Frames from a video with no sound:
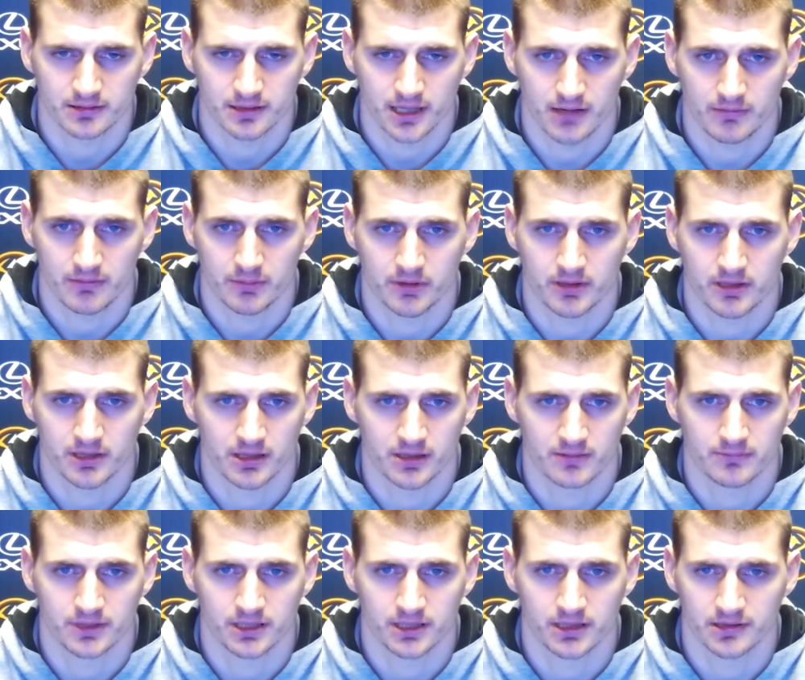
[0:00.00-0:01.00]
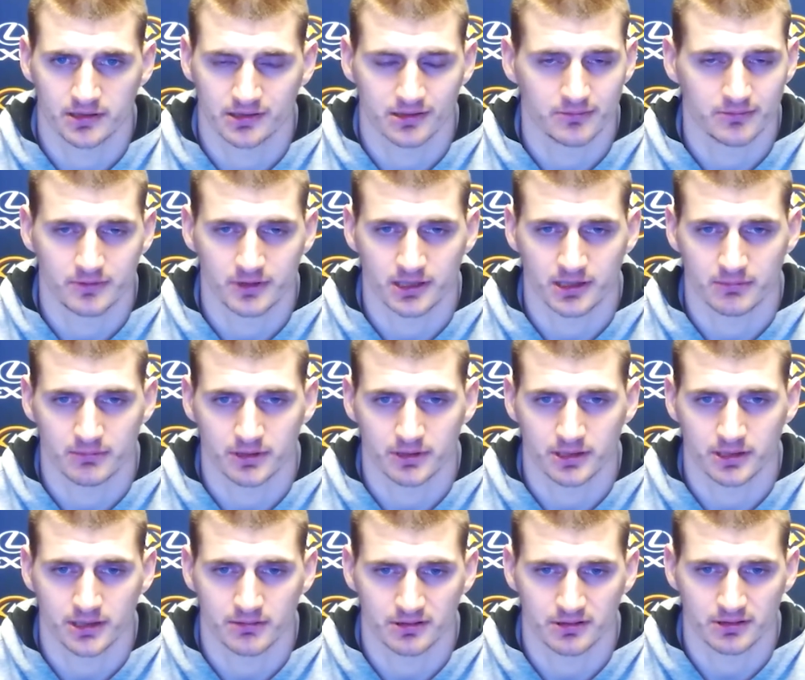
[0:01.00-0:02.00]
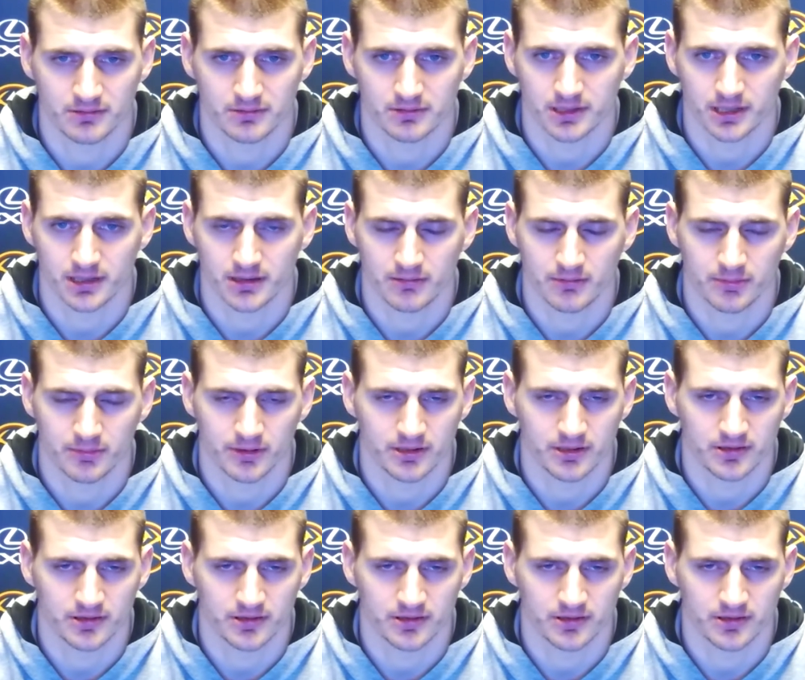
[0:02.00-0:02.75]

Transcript: everybody can beat us and we can beat everybody.